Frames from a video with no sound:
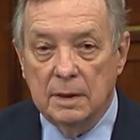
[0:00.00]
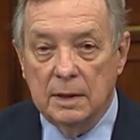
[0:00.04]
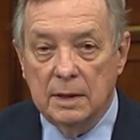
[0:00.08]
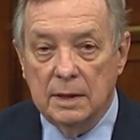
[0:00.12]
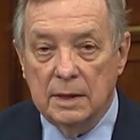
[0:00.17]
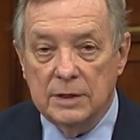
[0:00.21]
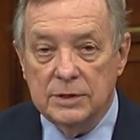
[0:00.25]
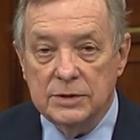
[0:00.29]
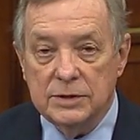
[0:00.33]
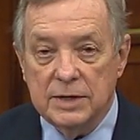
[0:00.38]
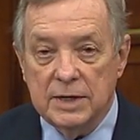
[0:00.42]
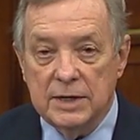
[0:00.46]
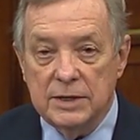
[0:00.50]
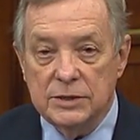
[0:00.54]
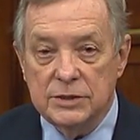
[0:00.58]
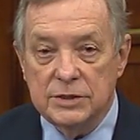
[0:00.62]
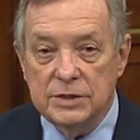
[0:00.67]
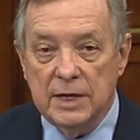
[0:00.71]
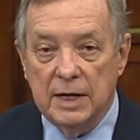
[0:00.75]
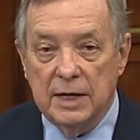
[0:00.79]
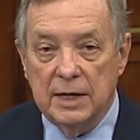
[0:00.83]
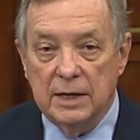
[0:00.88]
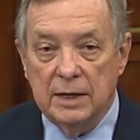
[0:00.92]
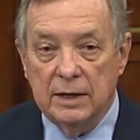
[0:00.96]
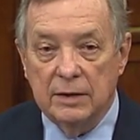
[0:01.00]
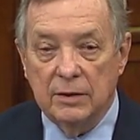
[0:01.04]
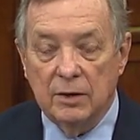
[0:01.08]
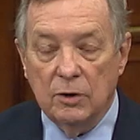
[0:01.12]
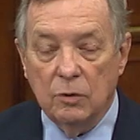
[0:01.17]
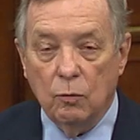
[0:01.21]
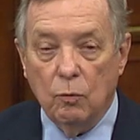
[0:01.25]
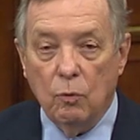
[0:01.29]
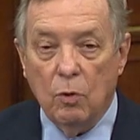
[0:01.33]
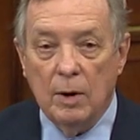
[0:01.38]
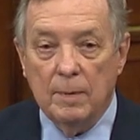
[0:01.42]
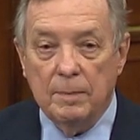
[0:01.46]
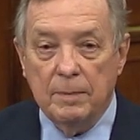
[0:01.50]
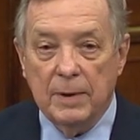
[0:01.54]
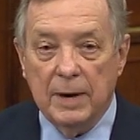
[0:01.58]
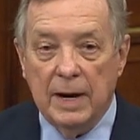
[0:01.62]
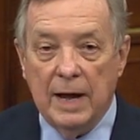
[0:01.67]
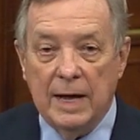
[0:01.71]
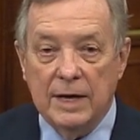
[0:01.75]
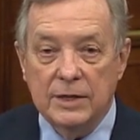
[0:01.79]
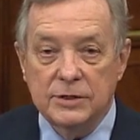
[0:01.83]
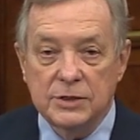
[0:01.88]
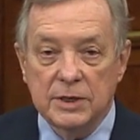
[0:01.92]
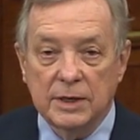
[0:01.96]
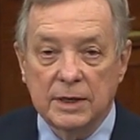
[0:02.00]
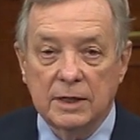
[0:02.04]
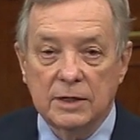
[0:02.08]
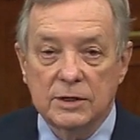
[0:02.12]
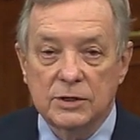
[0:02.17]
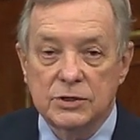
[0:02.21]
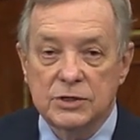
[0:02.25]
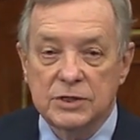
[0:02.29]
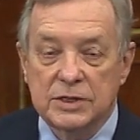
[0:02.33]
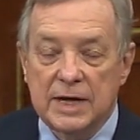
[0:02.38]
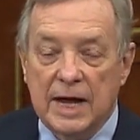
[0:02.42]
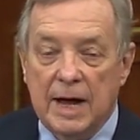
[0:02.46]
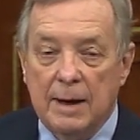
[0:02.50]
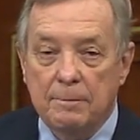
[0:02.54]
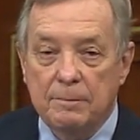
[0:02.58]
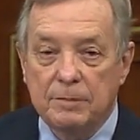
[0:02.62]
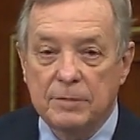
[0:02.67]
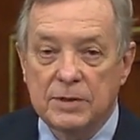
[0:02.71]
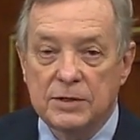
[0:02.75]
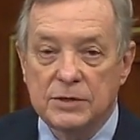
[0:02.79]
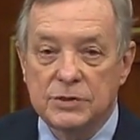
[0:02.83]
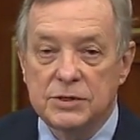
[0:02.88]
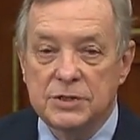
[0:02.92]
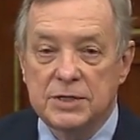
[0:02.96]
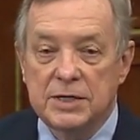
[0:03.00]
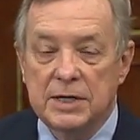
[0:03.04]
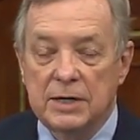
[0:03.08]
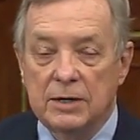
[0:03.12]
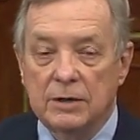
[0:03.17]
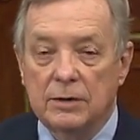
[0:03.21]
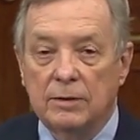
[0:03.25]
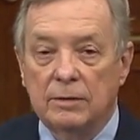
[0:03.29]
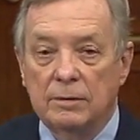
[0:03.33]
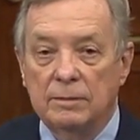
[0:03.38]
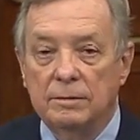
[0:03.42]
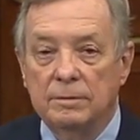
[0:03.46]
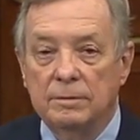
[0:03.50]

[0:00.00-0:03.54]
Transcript: As they said in their warped logic, stop the steal.